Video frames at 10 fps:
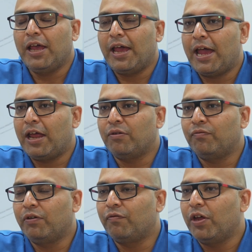And
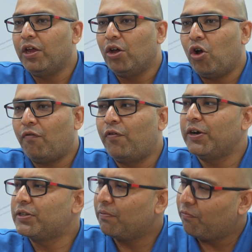we've
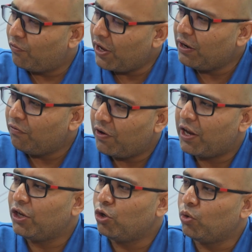offered some very,
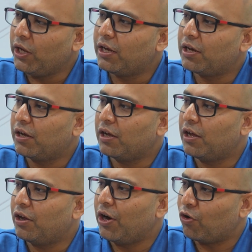very unique
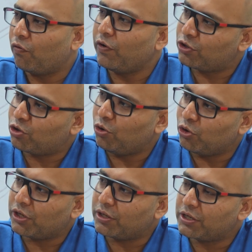retrofit
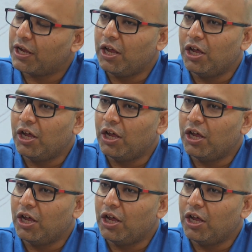solutions